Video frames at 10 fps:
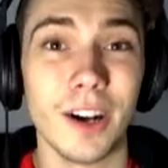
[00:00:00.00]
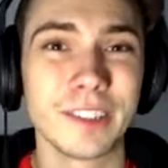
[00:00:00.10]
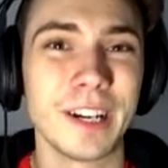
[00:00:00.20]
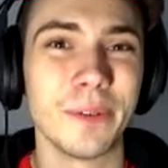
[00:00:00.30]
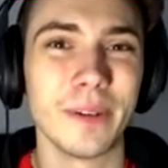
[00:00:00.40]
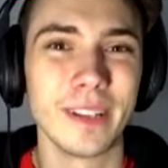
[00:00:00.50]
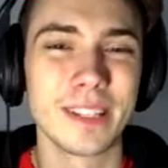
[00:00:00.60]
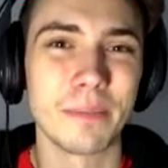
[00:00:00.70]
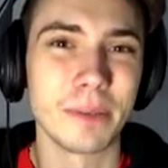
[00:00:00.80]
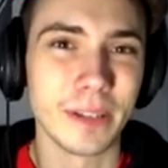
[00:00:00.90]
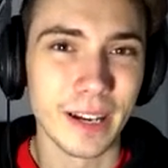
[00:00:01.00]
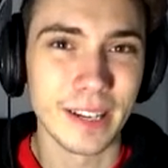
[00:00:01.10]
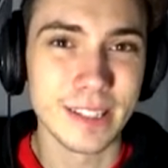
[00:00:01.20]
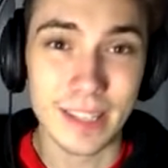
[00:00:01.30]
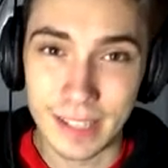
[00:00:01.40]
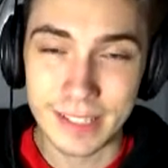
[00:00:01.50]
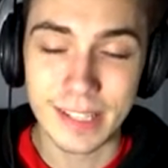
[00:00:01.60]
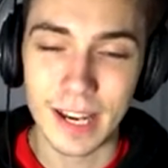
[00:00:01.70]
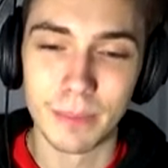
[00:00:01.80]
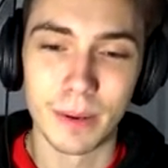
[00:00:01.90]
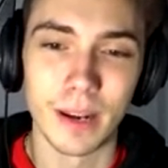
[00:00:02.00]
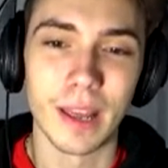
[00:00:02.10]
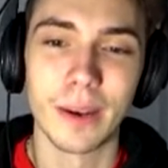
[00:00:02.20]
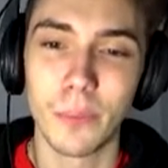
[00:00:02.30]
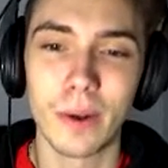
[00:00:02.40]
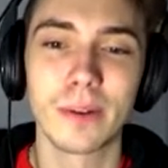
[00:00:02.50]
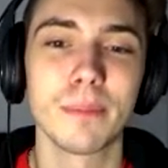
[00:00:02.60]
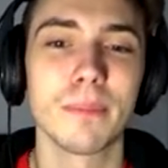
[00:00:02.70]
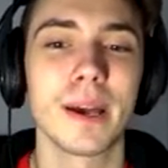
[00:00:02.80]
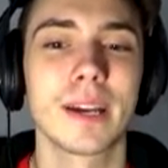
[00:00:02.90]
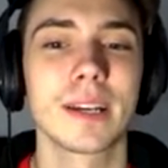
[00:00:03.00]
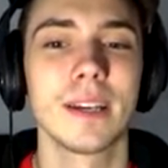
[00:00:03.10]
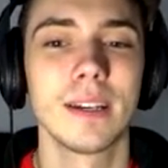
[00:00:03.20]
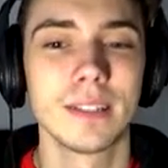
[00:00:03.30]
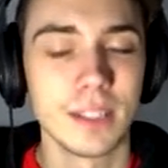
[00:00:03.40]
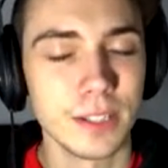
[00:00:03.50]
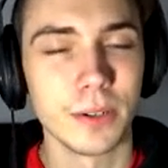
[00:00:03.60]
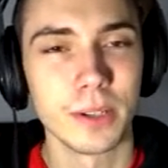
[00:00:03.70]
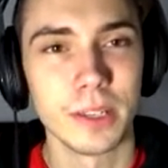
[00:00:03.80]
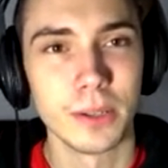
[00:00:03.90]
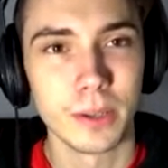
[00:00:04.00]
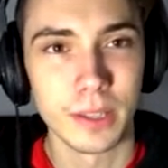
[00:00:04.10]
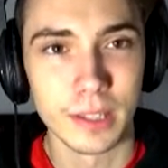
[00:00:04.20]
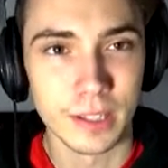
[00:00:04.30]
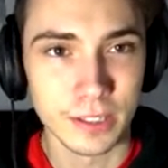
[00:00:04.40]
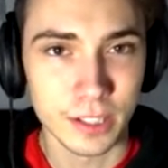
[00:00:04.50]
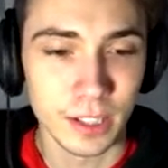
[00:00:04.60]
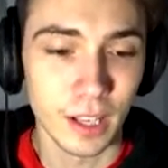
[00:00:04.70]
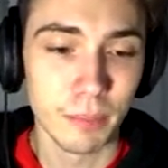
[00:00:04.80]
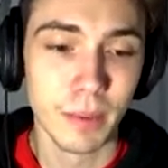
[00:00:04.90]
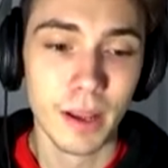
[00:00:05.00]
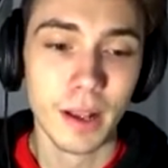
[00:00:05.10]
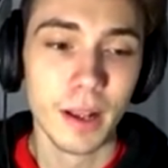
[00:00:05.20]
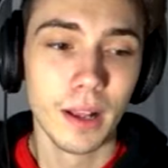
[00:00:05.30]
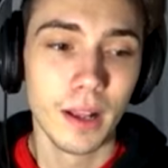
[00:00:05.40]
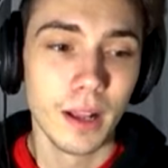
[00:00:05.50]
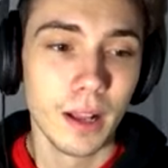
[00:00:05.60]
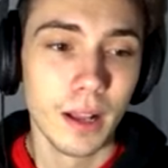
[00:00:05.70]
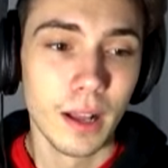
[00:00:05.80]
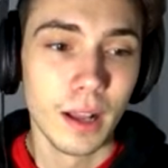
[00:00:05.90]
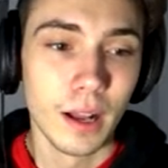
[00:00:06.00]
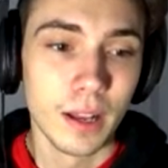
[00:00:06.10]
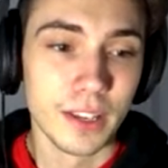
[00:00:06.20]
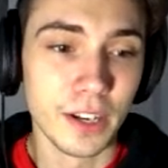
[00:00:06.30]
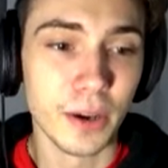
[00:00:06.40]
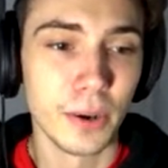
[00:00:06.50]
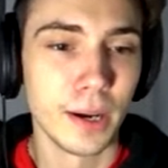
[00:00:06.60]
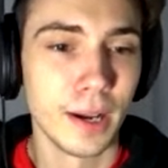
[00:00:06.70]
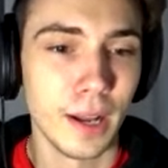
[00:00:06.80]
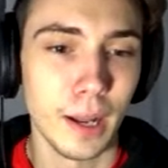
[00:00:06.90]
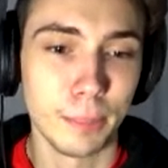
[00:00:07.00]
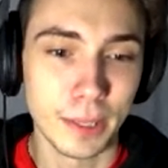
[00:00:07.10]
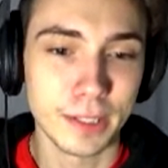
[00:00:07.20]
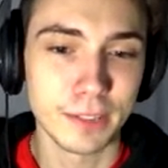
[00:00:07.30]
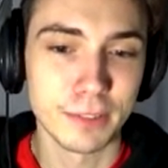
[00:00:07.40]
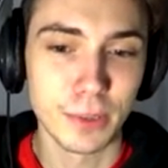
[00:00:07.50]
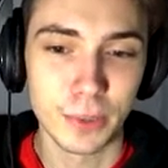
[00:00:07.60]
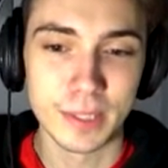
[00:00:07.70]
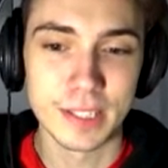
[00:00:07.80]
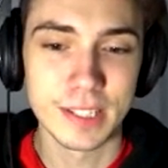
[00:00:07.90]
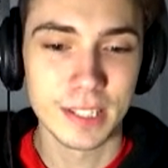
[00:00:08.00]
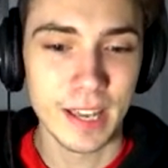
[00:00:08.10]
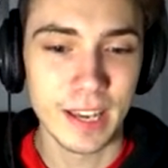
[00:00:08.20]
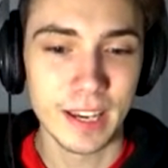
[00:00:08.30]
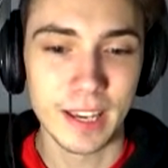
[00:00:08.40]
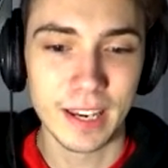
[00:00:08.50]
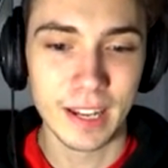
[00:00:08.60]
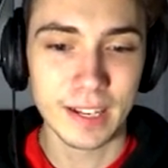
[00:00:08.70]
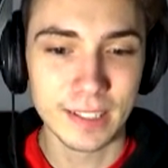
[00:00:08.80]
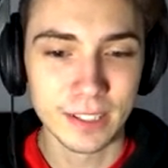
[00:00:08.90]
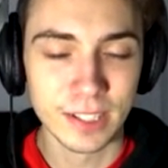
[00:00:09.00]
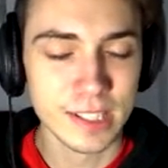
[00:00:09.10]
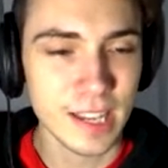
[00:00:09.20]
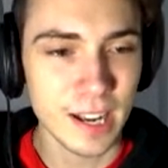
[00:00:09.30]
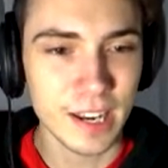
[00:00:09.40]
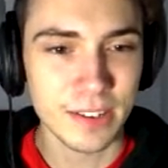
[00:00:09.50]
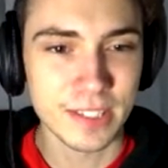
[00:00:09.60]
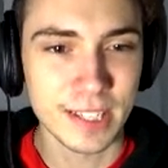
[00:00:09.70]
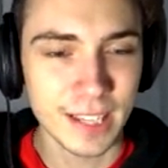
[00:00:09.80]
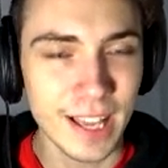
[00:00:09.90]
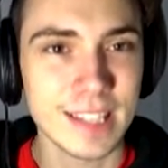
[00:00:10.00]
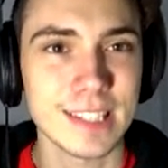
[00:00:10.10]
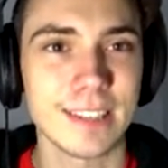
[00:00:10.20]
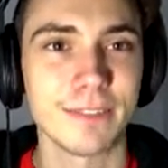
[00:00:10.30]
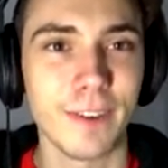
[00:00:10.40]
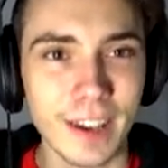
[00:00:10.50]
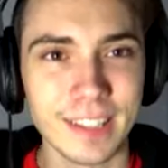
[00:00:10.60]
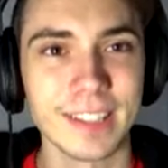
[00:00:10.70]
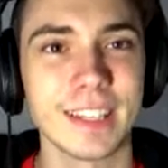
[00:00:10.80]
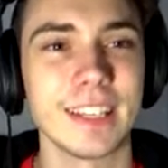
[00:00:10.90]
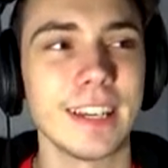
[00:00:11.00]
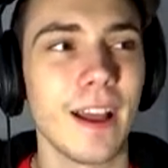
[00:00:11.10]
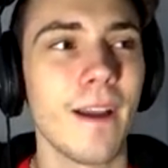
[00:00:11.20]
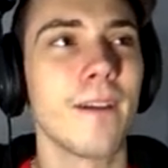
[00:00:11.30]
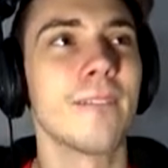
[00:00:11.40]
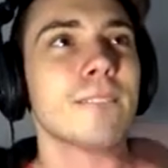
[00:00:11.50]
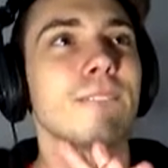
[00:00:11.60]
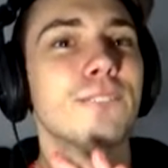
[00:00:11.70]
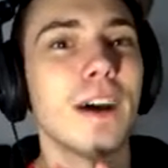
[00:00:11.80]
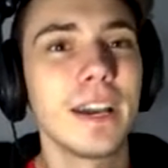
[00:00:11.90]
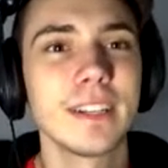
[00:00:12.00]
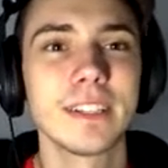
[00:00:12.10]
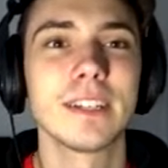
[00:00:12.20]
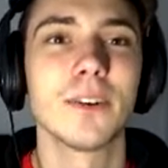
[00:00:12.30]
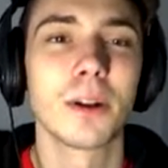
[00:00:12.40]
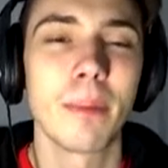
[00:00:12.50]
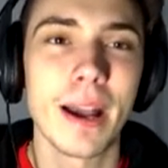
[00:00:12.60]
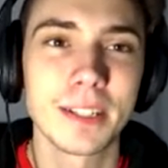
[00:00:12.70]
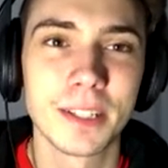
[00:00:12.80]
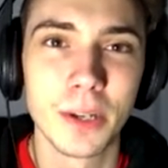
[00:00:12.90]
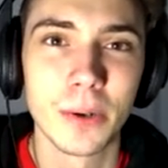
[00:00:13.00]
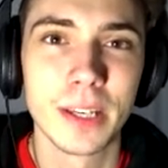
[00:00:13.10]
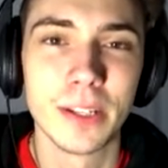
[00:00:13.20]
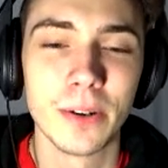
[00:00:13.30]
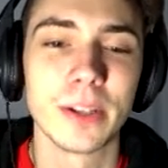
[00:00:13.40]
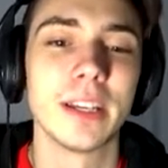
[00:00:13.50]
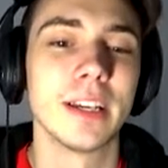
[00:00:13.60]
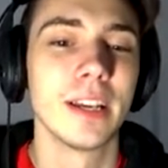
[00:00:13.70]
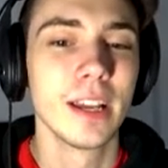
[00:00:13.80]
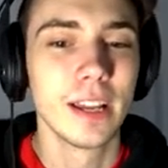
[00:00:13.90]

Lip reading: Alright, what is up you guys? It is Cameron, and welcome back to Doki Doki Literature Club. You know, I planned on recording this today, and I got all excited. I was like, yes, finally! Finally going back to Doki Doki.